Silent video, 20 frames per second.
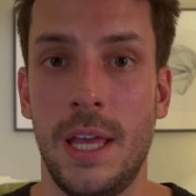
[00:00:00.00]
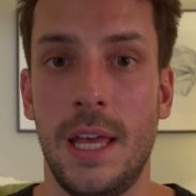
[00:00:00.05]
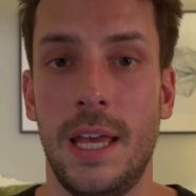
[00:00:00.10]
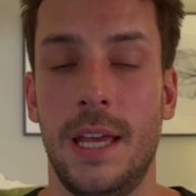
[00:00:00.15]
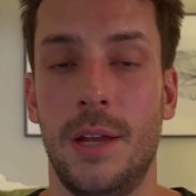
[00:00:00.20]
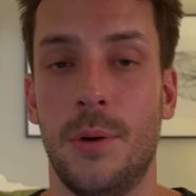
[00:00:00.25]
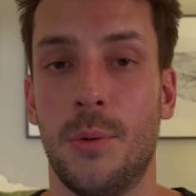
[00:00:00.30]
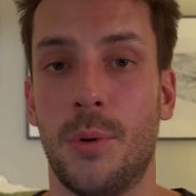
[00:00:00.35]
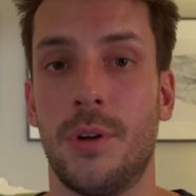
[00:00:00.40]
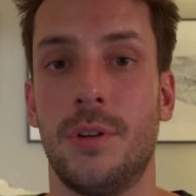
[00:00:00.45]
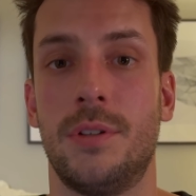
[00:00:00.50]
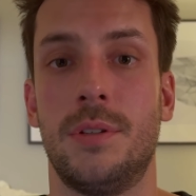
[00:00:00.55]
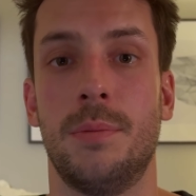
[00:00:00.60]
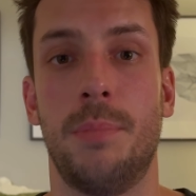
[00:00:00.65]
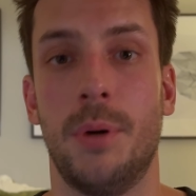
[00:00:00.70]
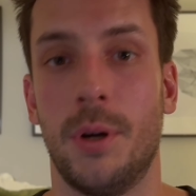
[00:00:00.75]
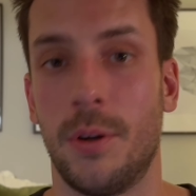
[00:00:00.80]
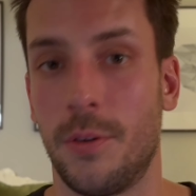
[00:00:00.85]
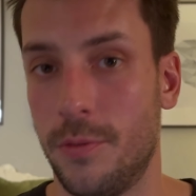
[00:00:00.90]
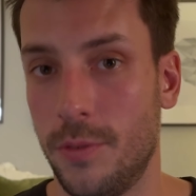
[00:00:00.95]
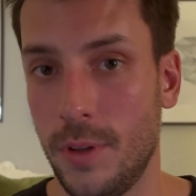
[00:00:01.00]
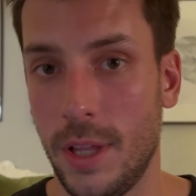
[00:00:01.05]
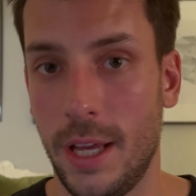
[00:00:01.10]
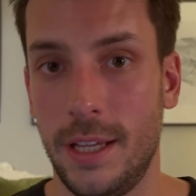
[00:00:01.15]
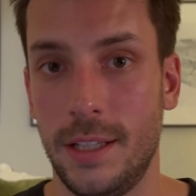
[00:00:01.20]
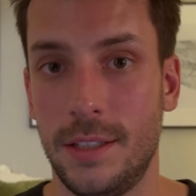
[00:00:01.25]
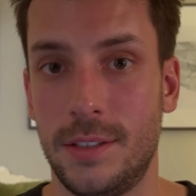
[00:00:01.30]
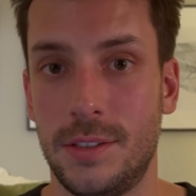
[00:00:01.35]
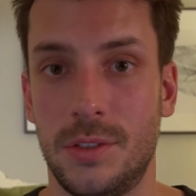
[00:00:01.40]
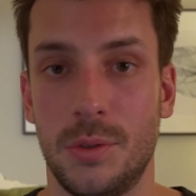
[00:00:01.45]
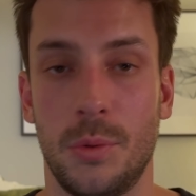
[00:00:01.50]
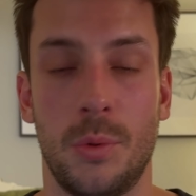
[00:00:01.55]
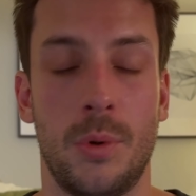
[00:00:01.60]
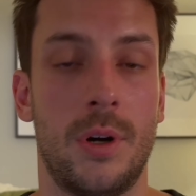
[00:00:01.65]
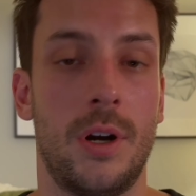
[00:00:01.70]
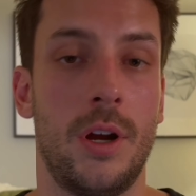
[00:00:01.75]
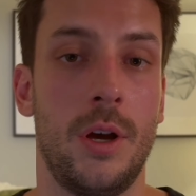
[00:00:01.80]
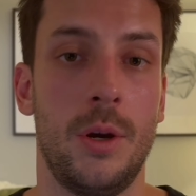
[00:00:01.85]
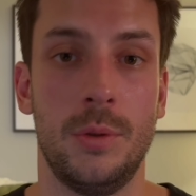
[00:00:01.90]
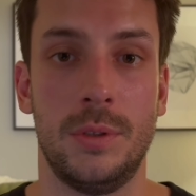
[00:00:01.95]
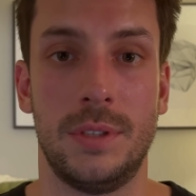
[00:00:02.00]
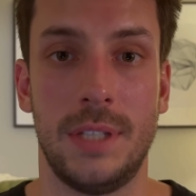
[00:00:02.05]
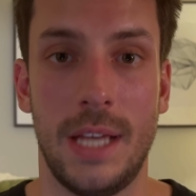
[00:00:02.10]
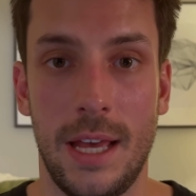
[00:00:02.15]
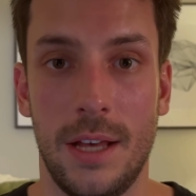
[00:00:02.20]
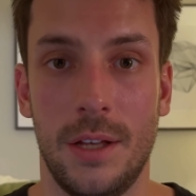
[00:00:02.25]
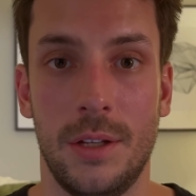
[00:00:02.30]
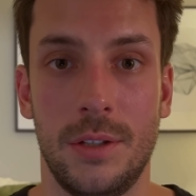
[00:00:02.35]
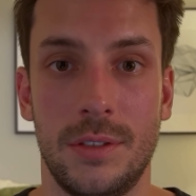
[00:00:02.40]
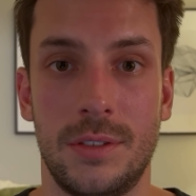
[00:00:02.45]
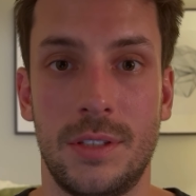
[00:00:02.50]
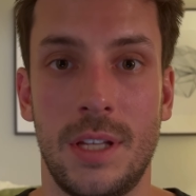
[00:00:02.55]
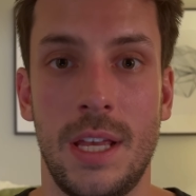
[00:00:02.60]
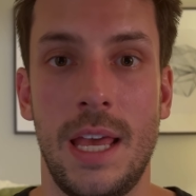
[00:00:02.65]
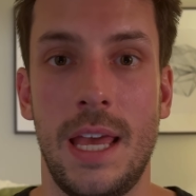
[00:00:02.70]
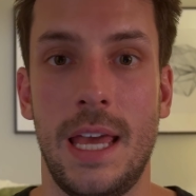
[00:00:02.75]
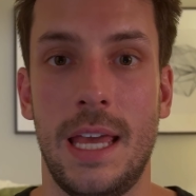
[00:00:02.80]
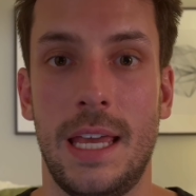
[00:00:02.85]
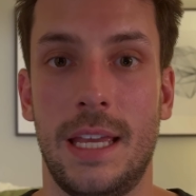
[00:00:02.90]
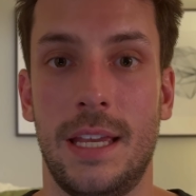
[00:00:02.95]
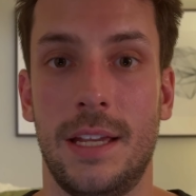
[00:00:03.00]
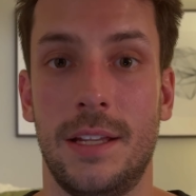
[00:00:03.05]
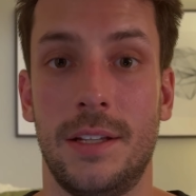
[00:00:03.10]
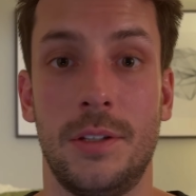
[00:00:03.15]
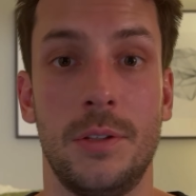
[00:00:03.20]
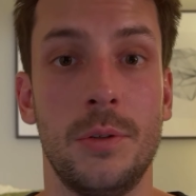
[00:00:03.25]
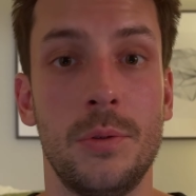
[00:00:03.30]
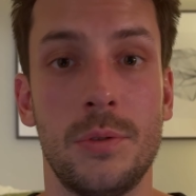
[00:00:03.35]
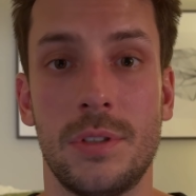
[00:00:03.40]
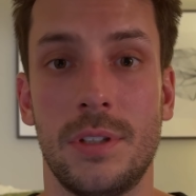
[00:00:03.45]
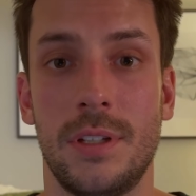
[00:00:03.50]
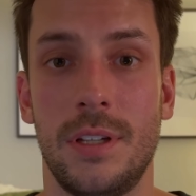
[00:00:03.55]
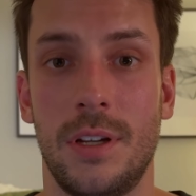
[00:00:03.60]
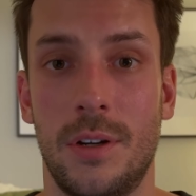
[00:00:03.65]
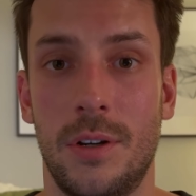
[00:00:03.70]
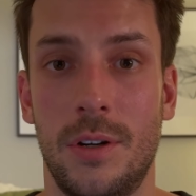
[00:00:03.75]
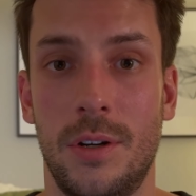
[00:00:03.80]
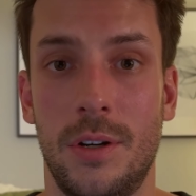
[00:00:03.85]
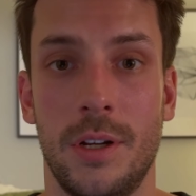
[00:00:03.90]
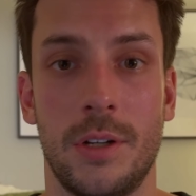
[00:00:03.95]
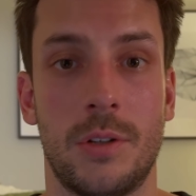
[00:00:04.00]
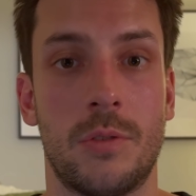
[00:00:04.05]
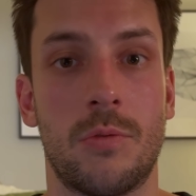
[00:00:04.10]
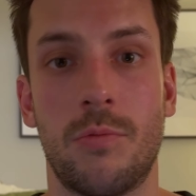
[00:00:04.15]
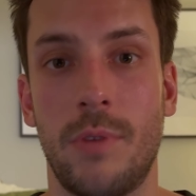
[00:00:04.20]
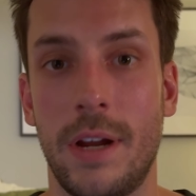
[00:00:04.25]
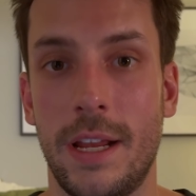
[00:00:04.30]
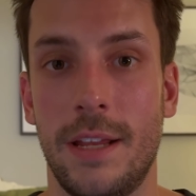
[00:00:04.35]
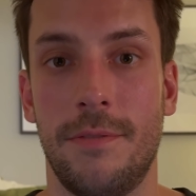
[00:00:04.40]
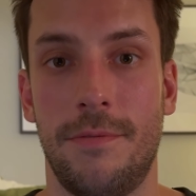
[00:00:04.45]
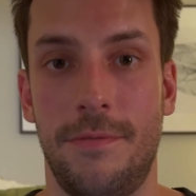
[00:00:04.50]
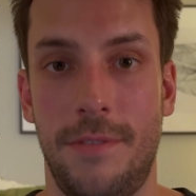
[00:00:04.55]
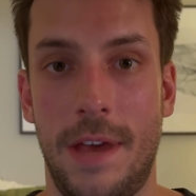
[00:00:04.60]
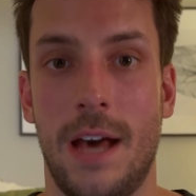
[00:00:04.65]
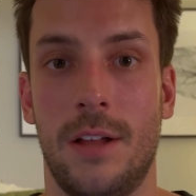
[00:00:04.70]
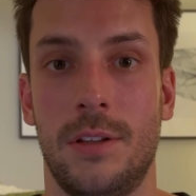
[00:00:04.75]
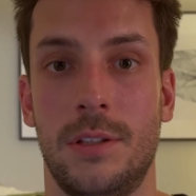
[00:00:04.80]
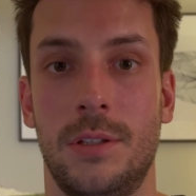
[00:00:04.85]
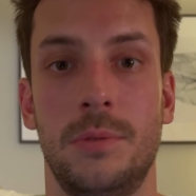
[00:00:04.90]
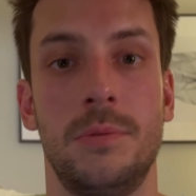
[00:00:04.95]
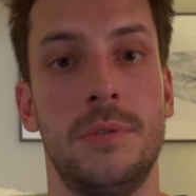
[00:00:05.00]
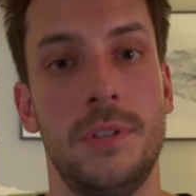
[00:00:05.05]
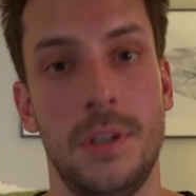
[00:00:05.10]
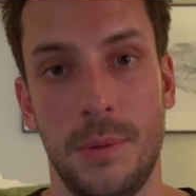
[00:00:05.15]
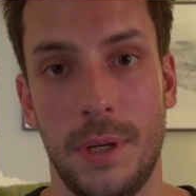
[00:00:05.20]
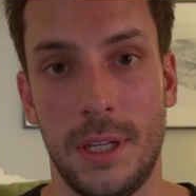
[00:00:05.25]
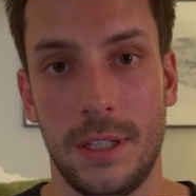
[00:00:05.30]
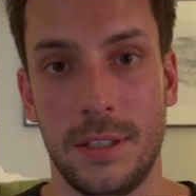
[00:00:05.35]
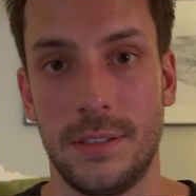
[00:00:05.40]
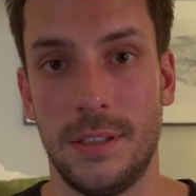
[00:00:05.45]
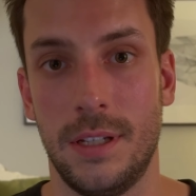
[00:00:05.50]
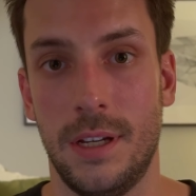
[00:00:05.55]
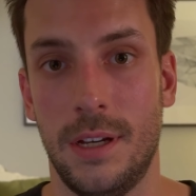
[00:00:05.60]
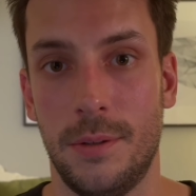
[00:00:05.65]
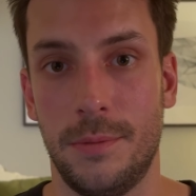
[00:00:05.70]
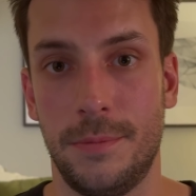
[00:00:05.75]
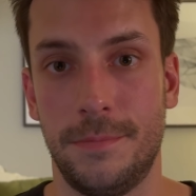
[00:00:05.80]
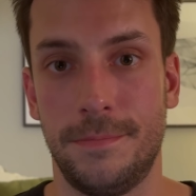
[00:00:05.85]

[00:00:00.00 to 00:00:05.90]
in order to book flights or hotels and usually earn a great value doing so.